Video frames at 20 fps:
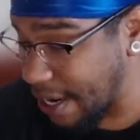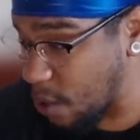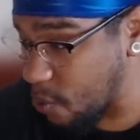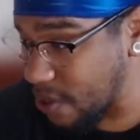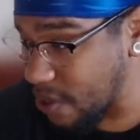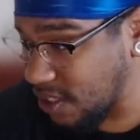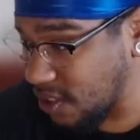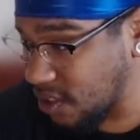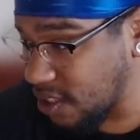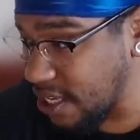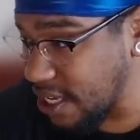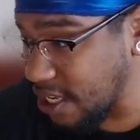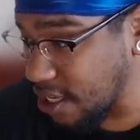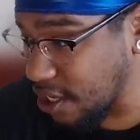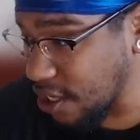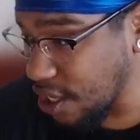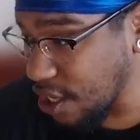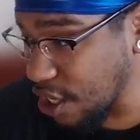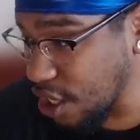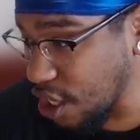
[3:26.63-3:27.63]
And we see
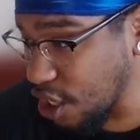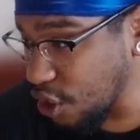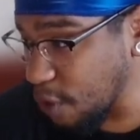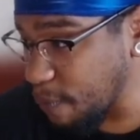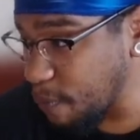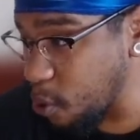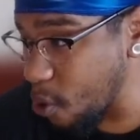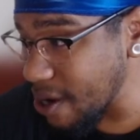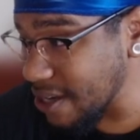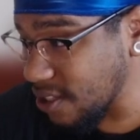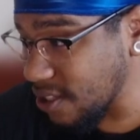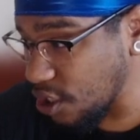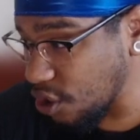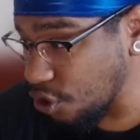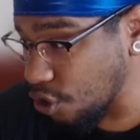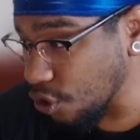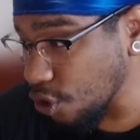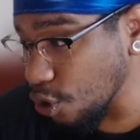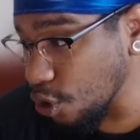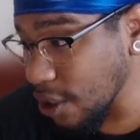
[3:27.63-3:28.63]
the poison
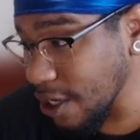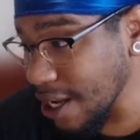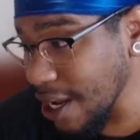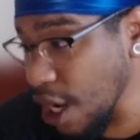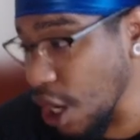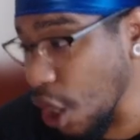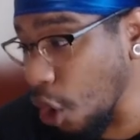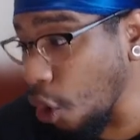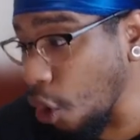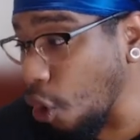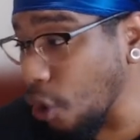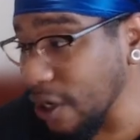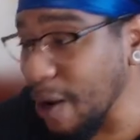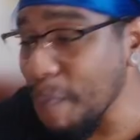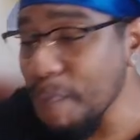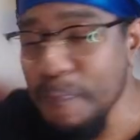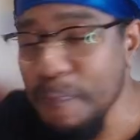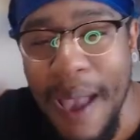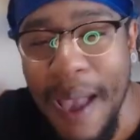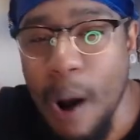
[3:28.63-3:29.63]
dude on a
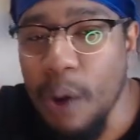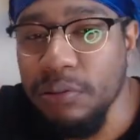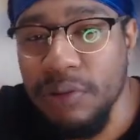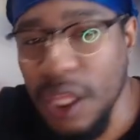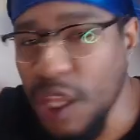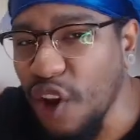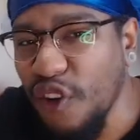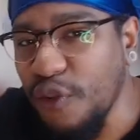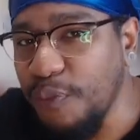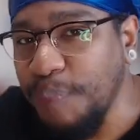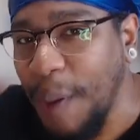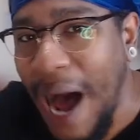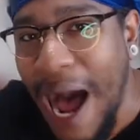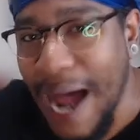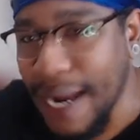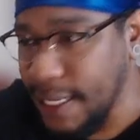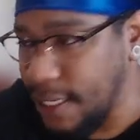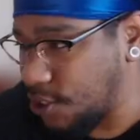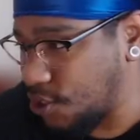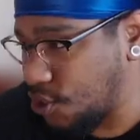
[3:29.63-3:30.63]
mountain of
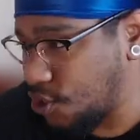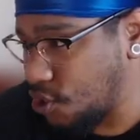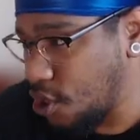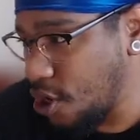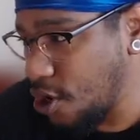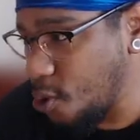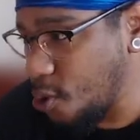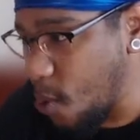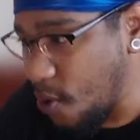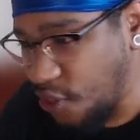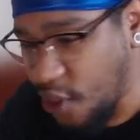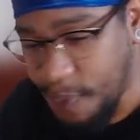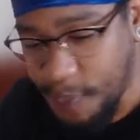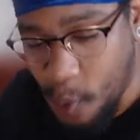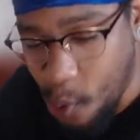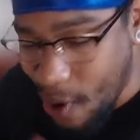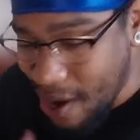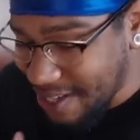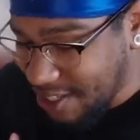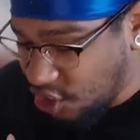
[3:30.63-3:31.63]
bodies with the
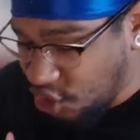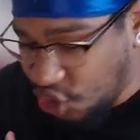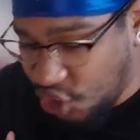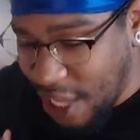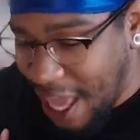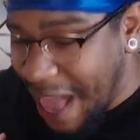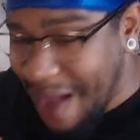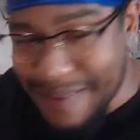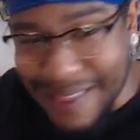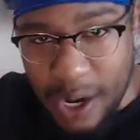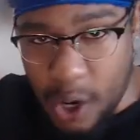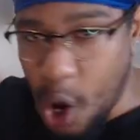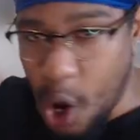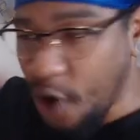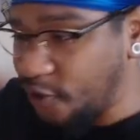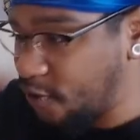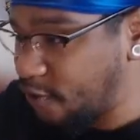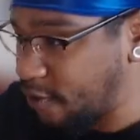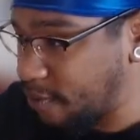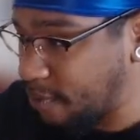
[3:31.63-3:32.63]
poison just emanating
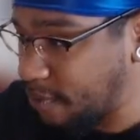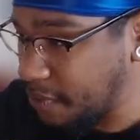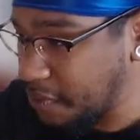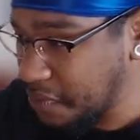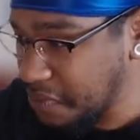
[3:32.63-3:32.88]
off of him.